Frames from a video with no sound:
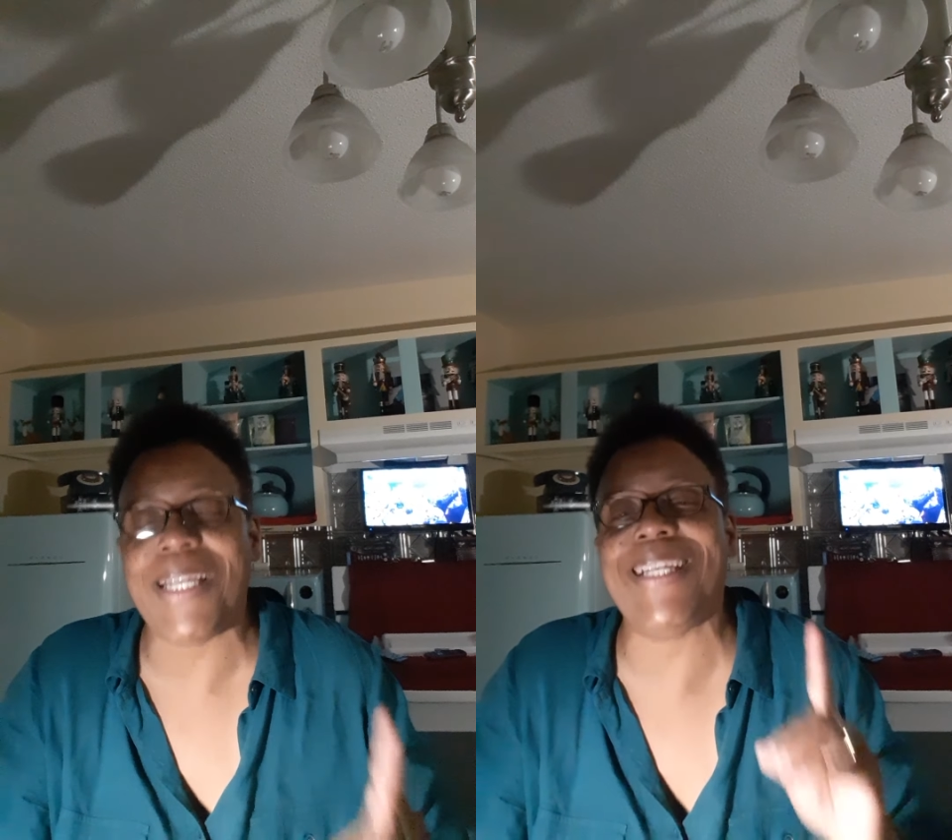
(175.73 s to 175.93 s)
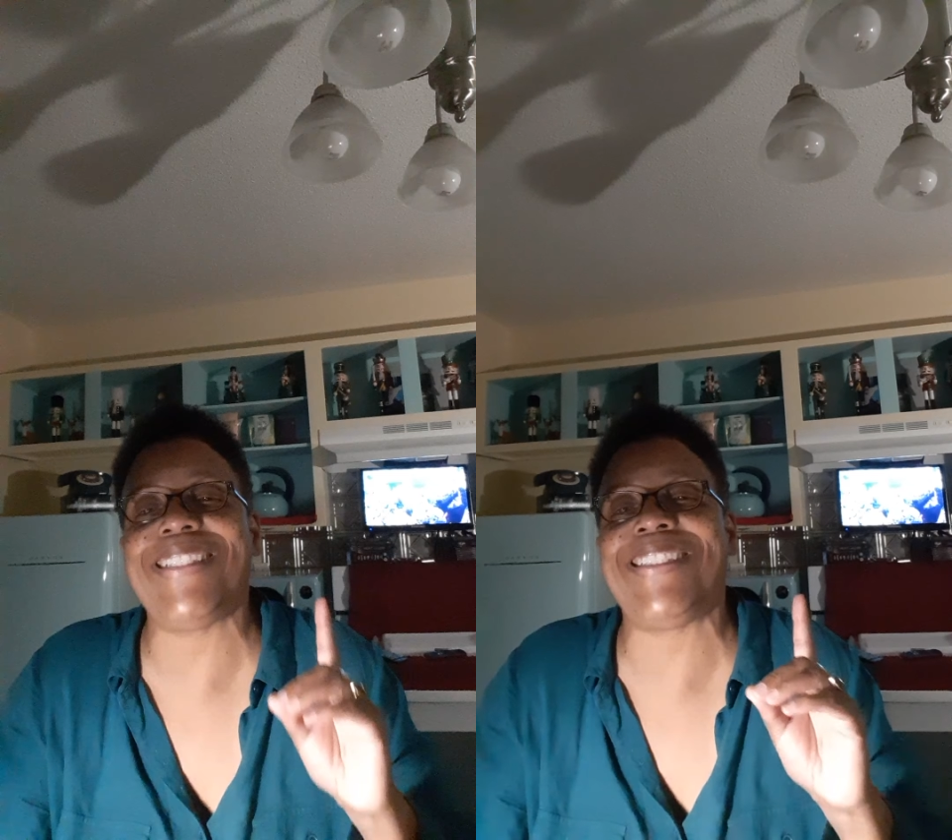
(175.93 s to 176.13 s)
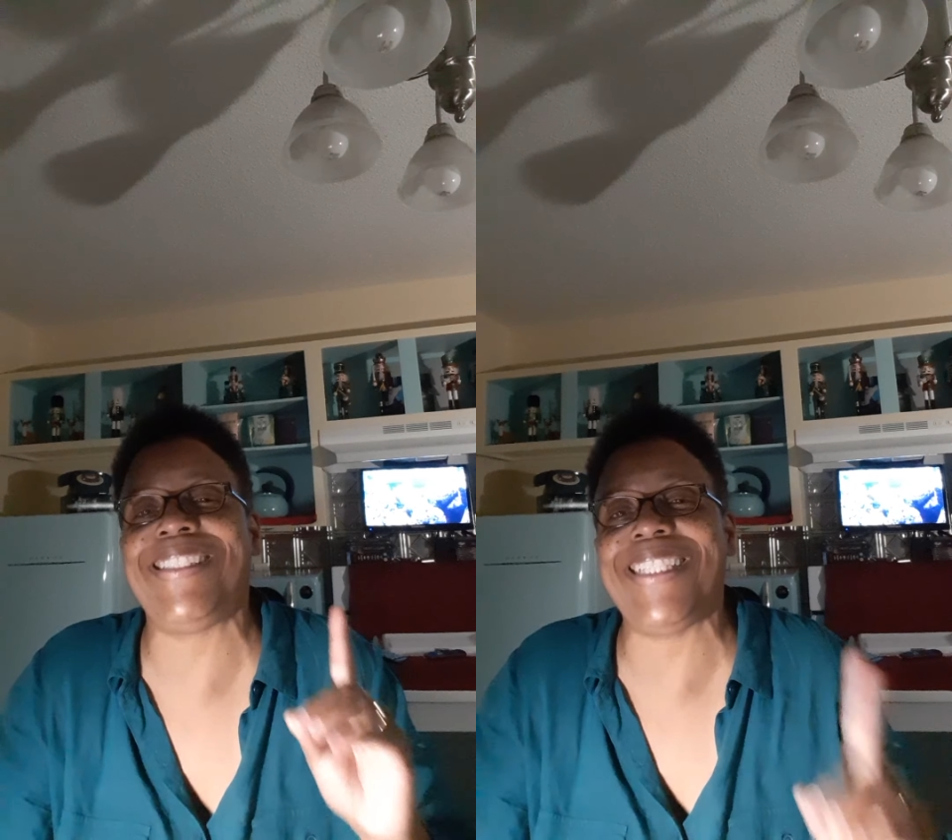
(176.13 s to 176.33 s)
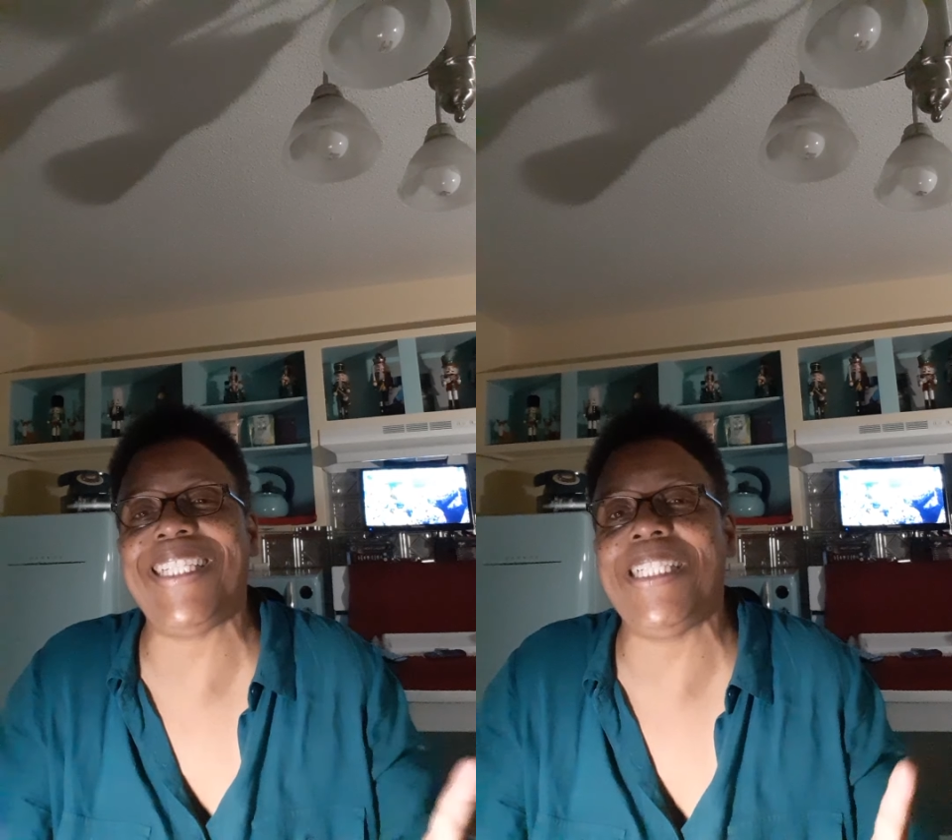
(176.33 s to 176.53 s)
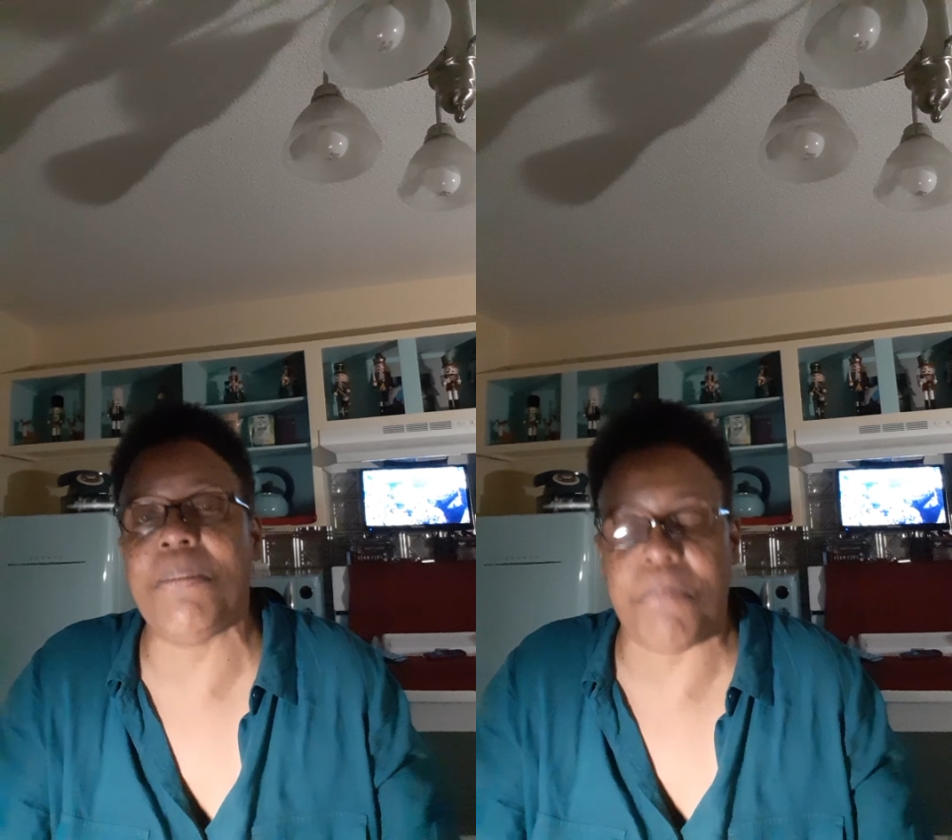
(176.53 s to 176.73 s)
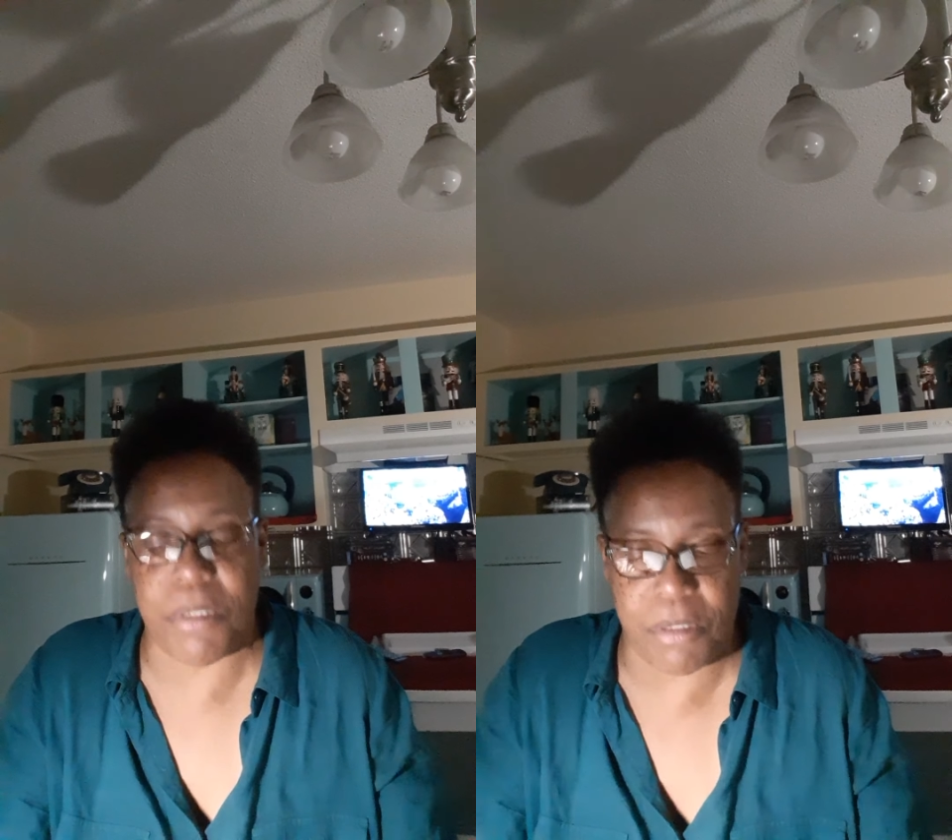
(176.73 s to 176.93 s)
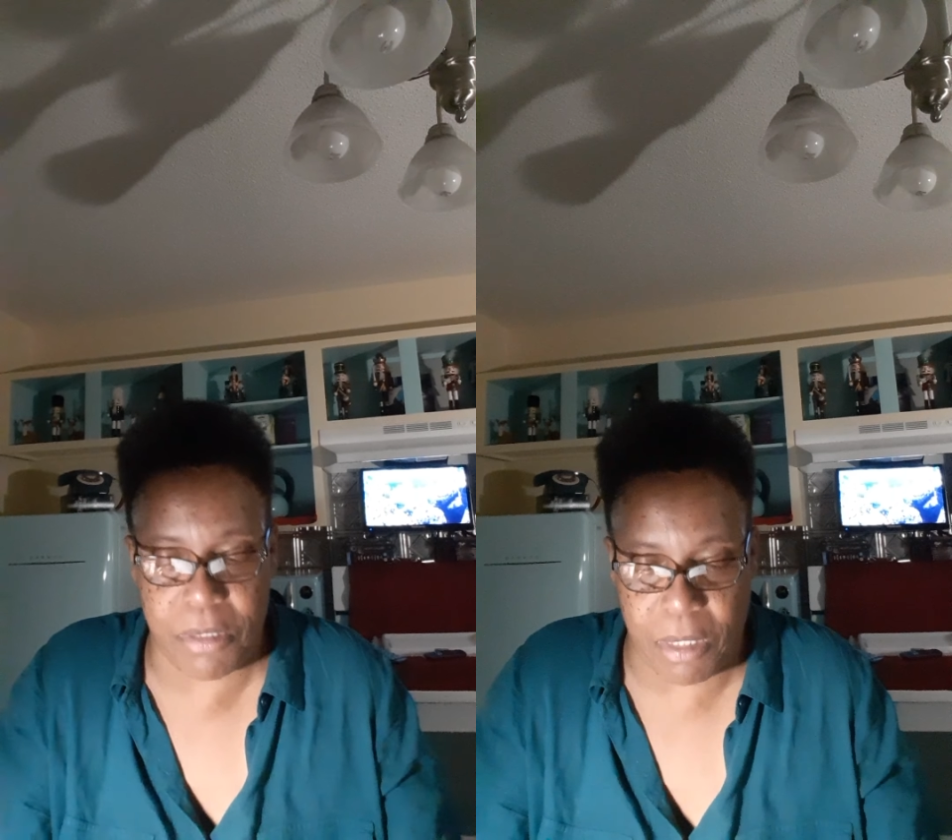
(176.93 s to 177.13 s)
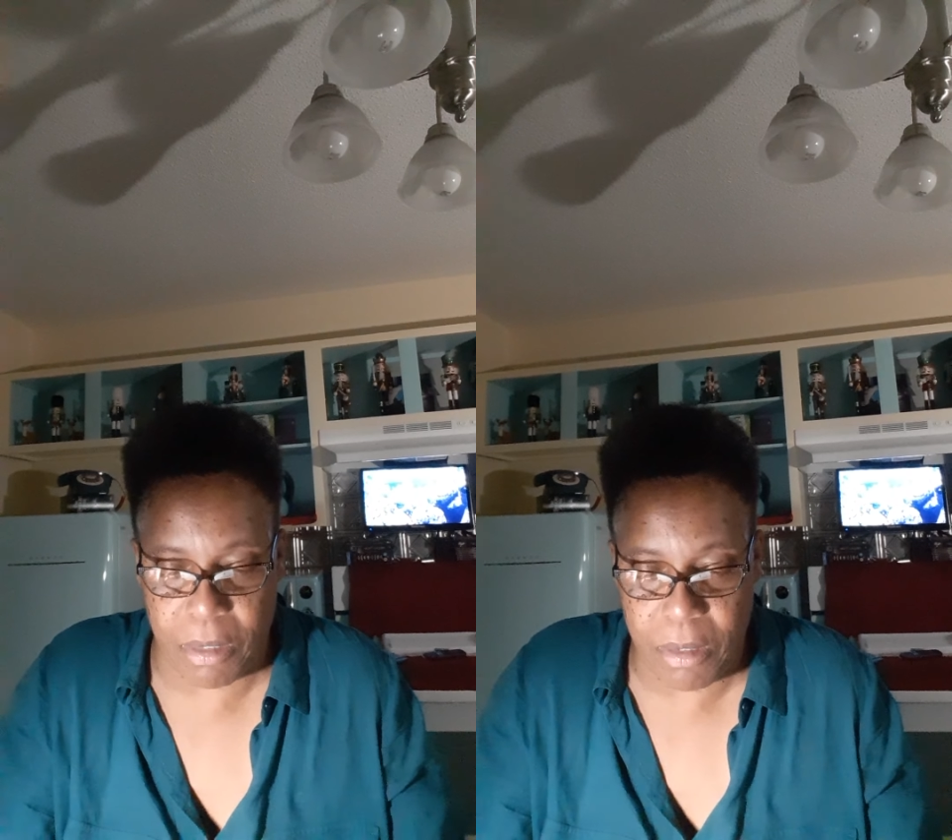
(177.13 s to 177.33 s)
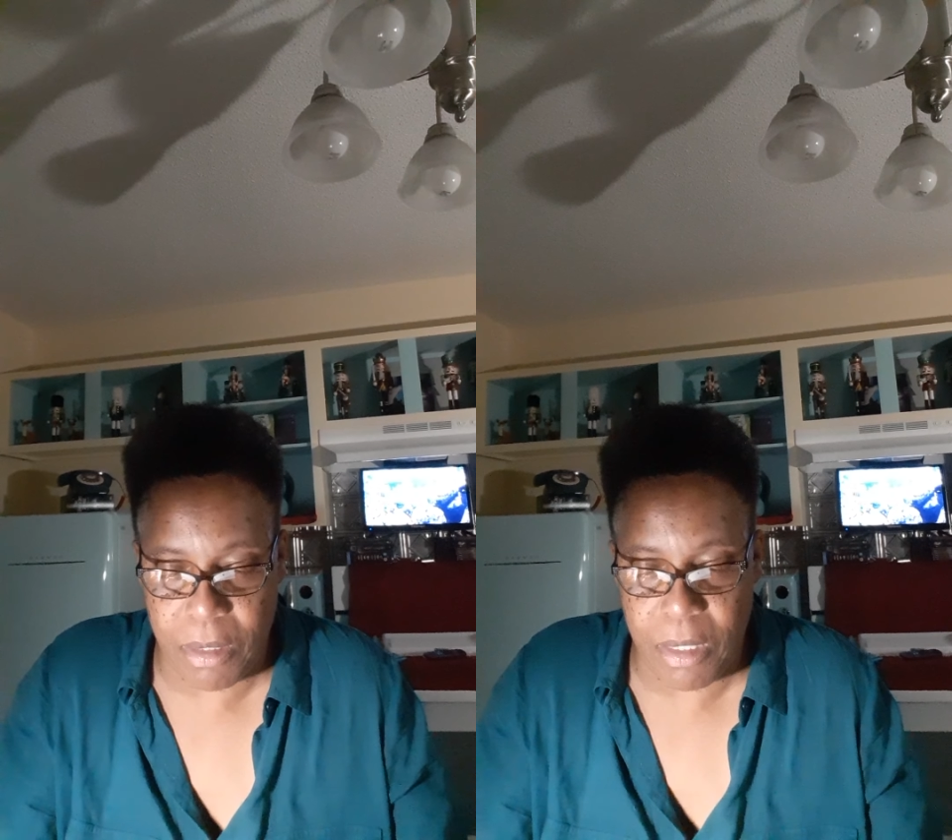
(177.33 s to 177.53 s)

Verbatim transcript: it seems